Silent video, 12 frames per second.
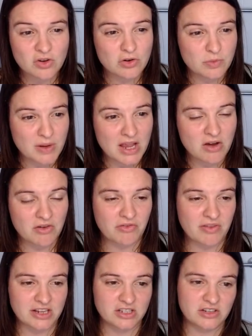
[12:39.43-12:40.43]
could be a good
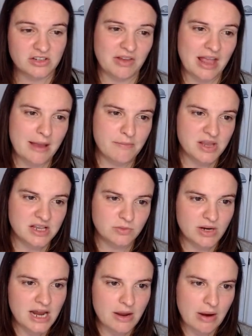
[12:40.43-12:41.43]
fixture for him because
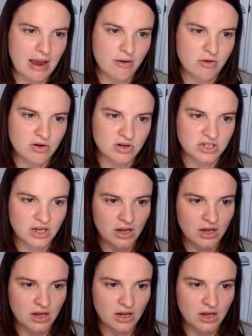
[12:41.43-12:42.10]
we know how good